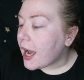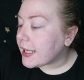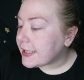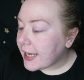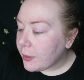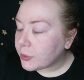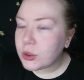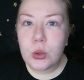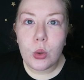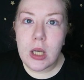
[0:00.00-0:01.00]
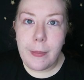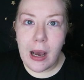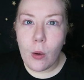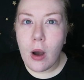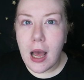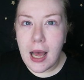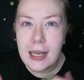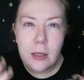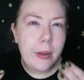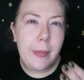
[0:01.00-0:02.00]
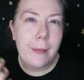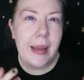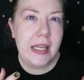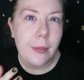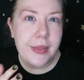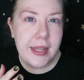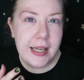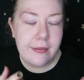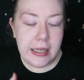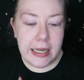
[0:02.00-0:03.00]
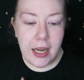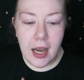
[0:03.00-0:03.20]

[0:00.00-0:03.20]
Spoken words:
Today I want to talk about a little bit about makeup theory.